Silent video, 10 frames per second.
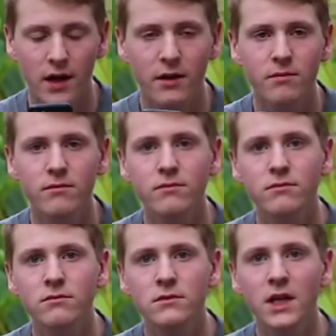Um,
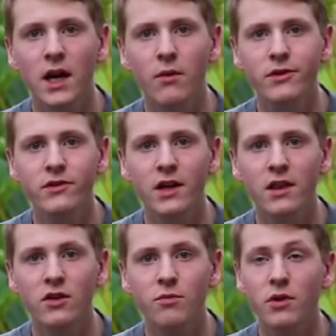yeah, I would say
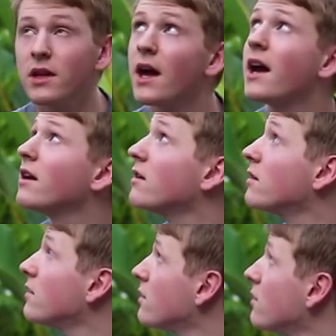that's pretty accurate.
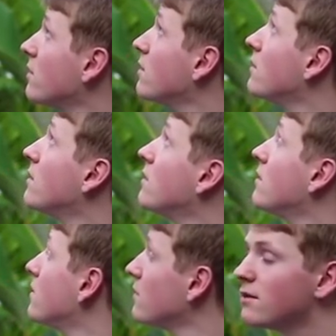Uh, Finn,
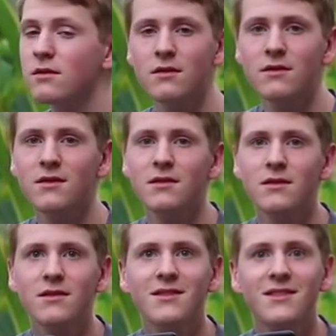what? Over
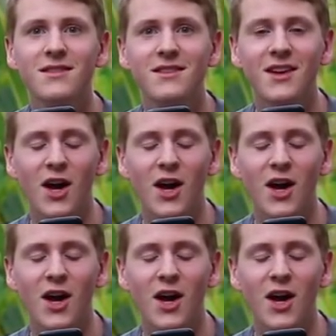here, over here.